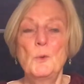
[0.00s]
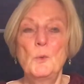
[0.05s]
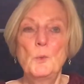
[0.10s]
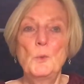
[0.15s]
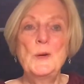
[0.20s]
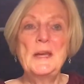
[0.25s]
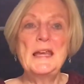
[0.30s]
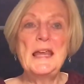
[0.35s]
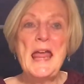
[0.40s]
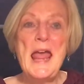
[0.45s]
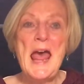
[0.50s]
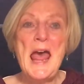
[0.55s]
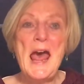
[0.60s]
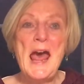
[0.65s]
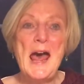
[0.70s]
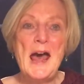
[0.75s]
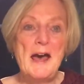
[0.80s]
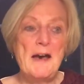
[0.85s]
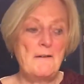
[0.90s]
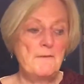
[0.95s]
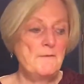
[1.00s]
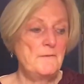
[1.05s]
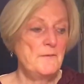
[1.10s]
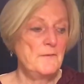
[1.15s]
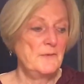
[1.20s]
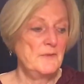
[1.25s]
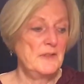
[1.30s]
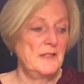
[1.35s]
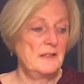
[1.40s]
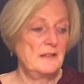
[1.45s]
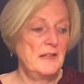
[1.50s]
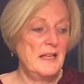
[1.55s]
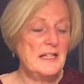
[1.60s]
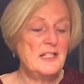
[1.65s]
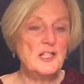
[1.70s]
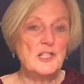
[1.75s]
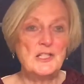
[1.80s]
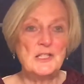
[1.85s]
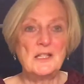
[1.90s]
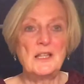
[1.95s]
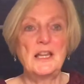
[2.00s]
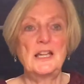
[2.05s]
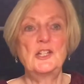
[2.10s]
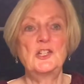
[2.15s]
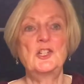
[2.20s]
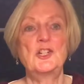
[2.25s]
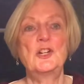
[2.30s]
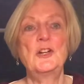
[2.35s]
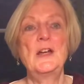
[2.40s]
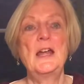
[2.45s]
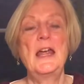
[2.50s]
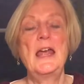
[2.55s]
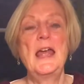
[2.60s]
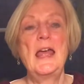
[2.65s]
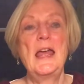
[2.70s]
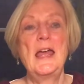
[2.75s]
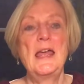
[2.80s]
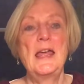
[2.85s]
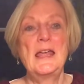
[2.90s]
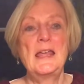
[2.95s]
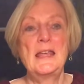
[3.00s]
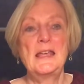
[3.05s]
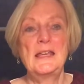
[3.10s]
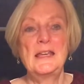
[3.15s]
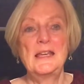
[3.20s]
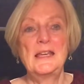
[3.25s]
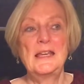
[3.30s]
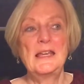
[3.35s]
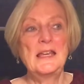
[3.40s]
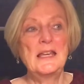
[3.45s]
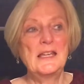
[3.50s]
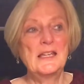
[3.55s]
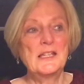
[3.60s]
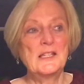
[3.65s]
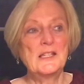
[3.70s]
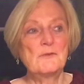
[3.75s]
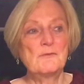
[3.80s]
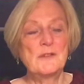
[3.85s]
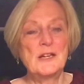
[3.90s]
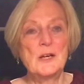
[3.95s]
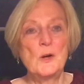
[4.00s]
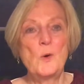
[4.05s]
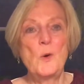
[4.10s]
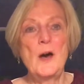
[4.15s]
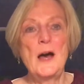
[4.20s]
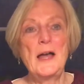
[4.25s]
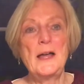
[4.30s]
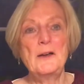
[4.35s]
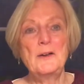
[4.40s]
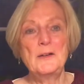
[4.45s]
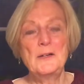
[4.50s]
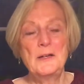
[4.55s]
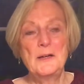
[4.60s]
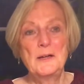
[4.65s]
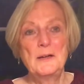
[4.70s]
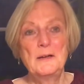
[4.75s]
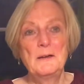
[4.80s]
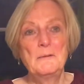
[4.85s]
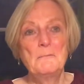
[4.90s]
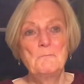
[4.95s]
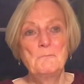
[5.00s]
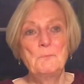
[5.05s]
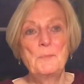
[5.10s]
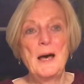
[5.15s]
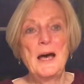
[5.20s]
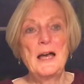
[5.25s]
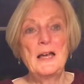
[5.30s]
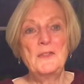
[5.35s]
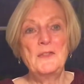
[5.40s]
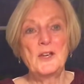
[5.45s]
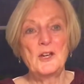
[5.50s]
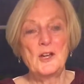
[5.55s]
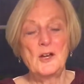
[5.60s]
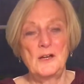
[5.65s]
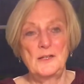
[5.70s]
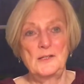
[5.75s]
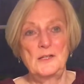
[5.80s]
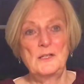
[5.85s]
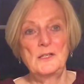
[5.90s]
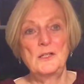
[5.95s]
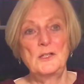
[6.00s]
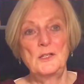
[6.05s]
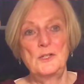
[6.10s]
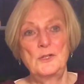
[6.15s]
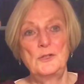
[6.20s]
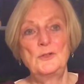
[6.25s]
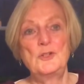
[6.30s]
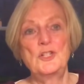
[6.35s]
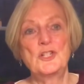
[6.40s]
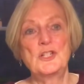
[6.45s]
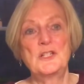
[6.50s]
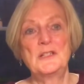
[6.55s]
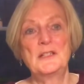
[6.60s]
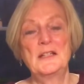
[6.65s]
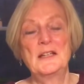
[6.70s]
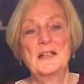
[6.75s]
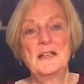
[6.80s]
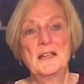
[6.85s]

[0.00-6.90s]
The legislature is required by the Constitution